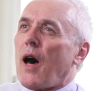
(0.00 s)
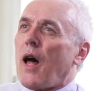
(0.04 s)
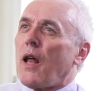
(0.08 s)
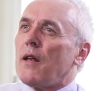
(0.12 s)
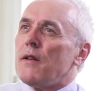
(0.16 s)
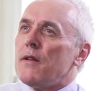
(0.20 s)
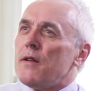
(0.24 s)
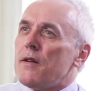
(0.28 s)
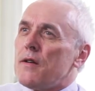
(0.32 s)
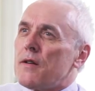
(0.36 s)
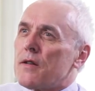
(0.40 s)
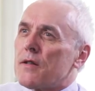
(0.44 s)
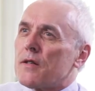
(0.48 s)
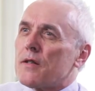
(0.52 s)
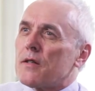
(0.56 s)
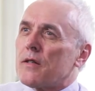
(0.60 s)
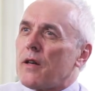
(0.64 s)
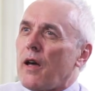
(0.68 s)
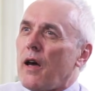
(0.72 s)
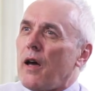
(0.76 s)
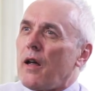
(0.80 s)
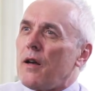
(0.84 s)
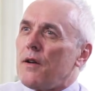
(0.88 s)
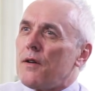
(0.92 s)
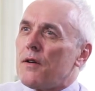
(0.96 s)

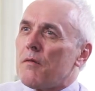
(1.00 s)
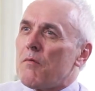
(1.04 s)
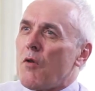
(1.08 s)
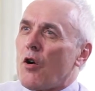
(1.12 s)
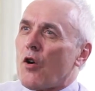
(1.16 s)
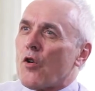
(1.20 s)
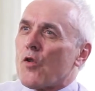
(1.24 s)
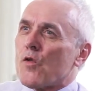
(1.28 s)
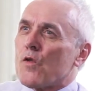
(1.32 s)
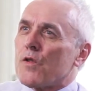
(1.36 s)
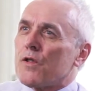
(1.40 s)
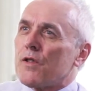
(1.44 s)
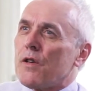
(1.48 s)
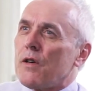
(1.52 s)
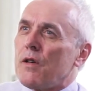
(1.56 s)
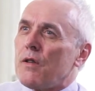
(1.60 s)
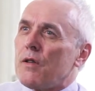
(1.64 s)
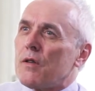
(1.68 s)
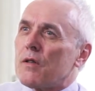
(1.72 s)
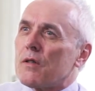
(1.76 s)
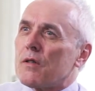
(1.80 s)
understand democracy in the